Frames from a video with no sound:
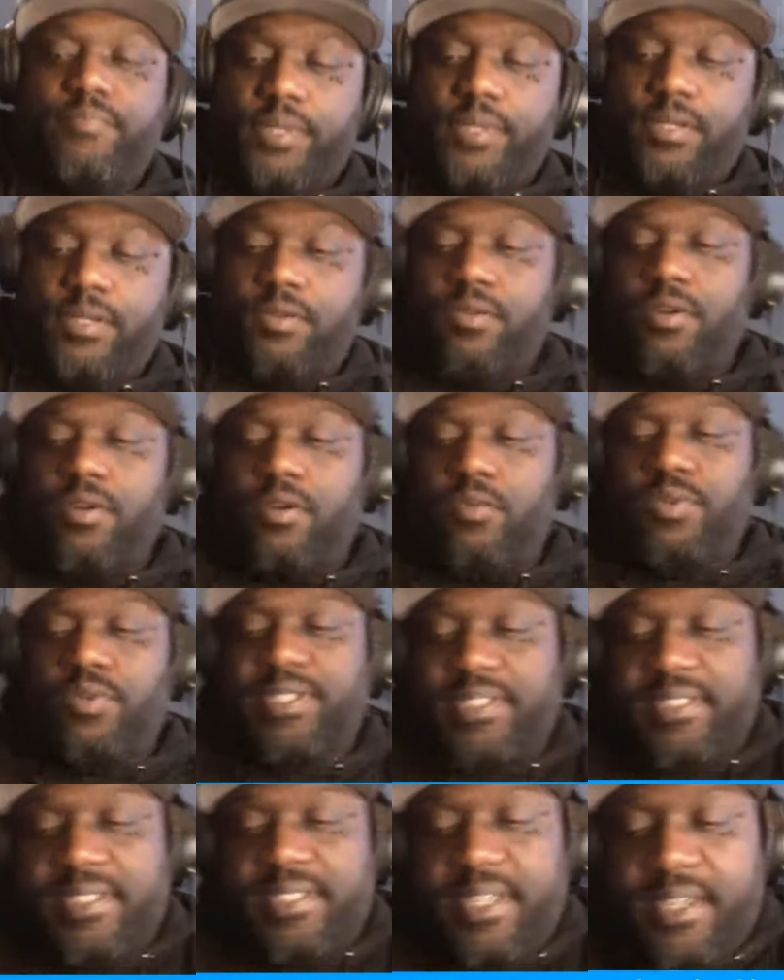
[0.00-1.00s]
With the
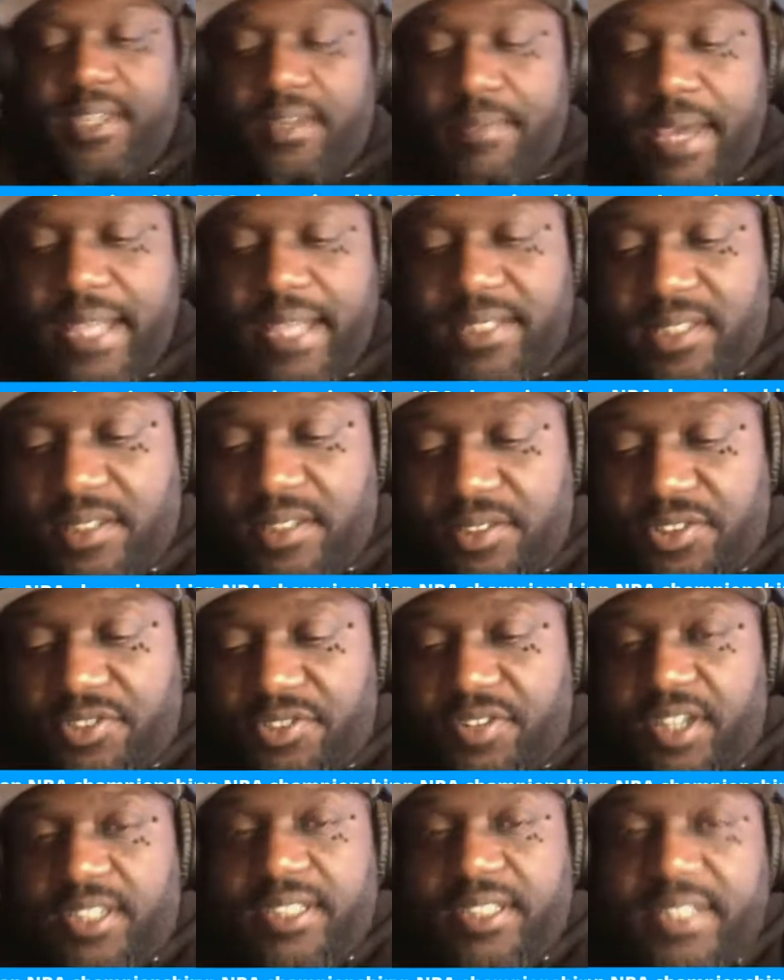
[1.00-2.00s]
team as
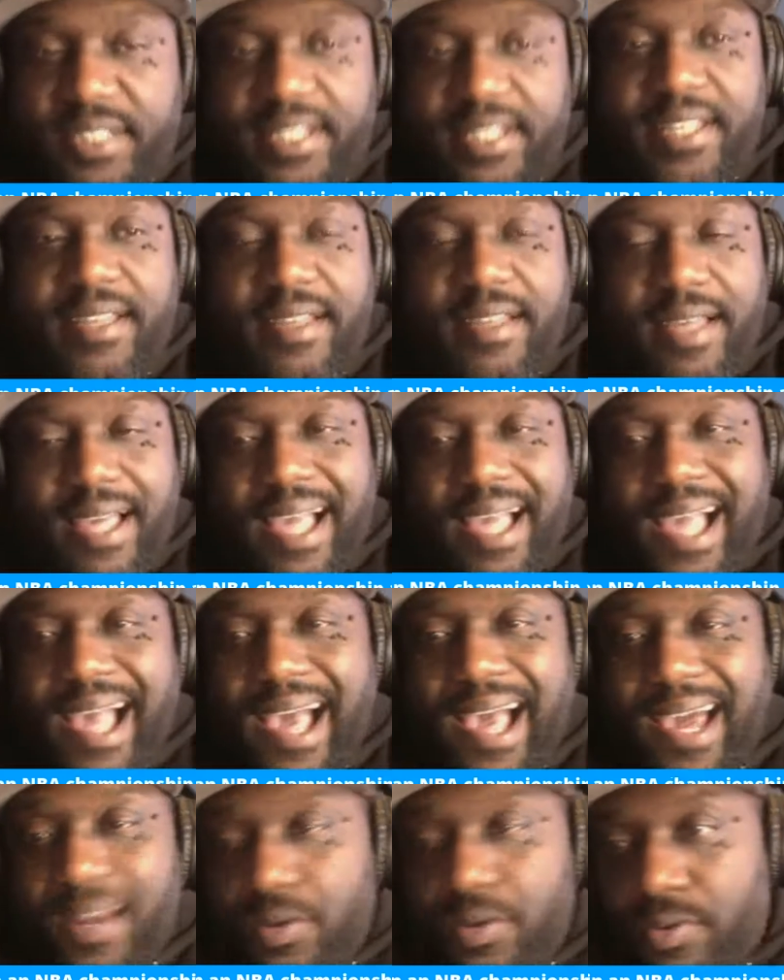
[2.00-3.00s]
constructed.
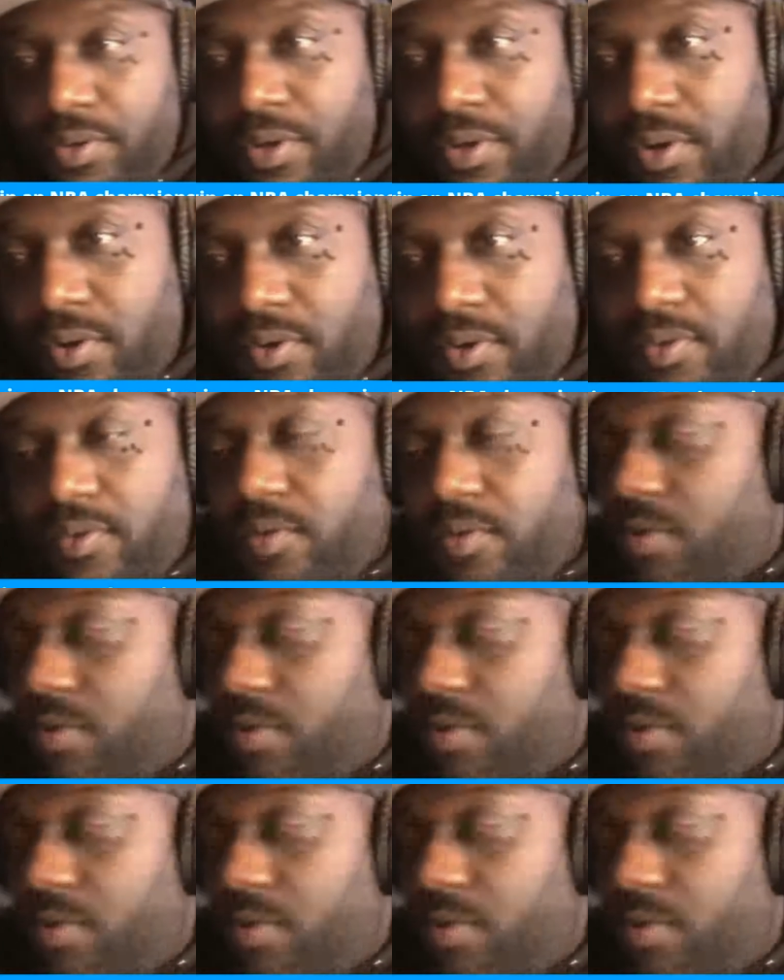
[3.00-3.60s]
I don't know